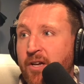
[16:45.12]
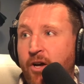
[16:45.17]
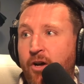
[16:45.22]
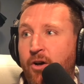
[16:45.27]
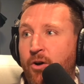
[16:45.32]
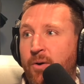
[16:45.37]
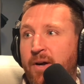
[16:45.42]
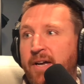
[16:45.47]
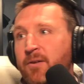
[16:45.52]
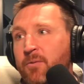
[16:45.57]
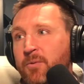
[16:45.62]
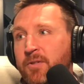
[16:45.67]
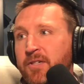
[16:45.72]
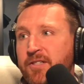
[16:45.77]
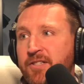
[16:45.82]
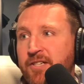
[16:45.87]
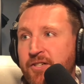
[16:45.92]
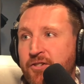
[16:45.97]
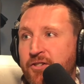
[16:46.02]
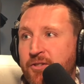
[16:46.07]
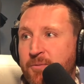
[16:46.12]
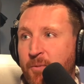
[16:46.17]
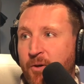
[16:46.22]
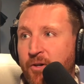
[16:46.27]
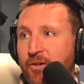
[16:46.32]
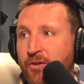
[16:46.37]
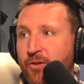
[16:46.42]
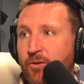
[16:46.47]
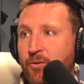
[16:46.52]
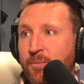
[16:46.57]
I don't want to touch a
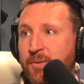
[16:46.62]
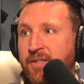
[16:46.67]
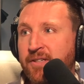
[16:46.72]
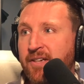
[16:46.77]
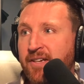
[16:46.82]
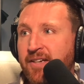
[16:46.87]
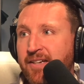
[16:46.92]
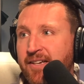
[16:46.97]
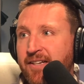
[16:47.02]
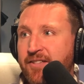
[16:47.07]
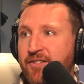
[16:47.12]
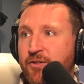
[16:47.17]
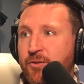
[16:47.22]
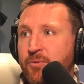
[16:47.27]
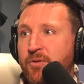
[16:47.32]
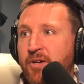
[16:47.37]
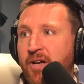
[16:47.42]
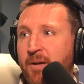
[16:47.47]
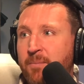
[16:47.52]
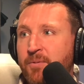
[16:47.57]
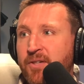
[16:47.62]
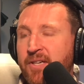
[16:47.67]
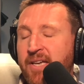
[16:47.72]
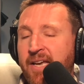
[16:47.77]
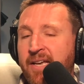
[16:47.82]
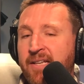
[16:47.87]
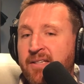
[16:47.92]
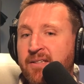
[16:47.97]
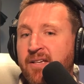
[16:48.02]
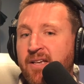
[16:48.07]
smart home and it's too
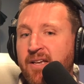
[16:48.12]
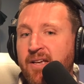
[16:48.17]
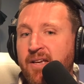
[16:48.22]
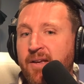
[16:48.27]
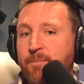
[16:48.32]
complicated.